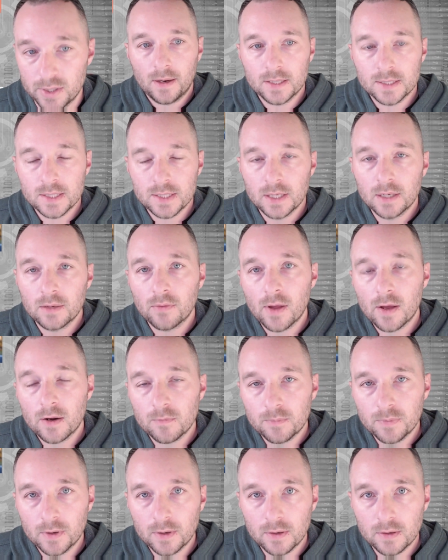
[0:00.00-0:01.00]
I see a lot
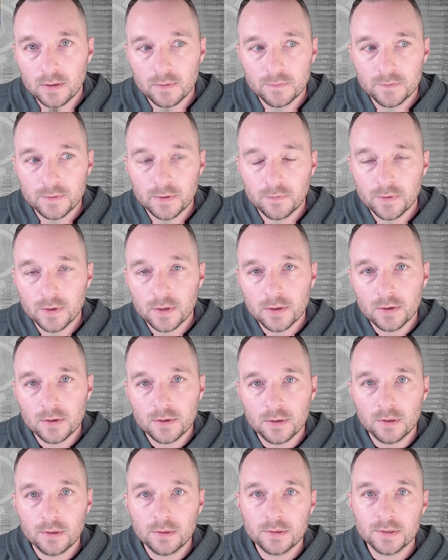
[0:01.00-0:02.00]
of
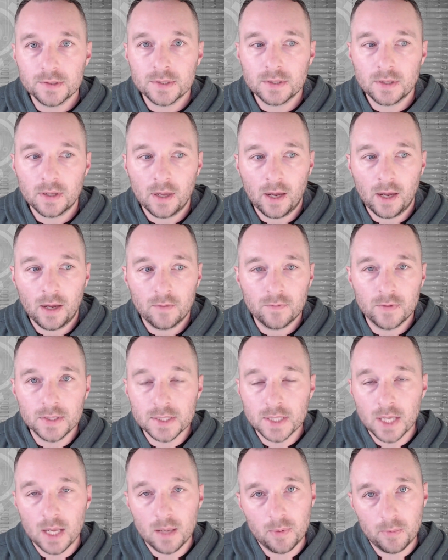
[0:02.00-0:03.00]
defenders have these
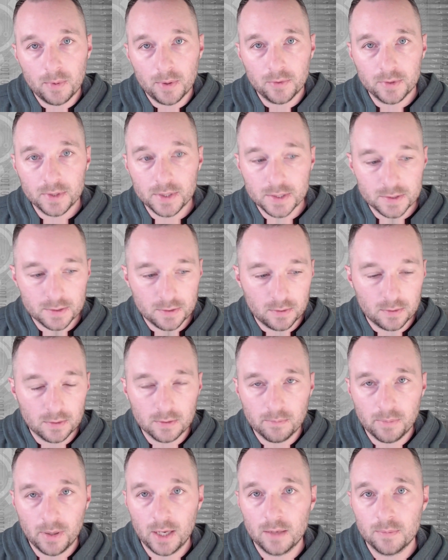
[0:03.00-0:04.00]
capabilities on
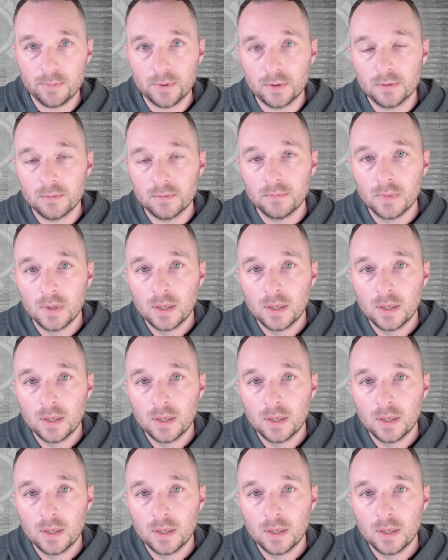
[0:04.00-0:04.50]
paper,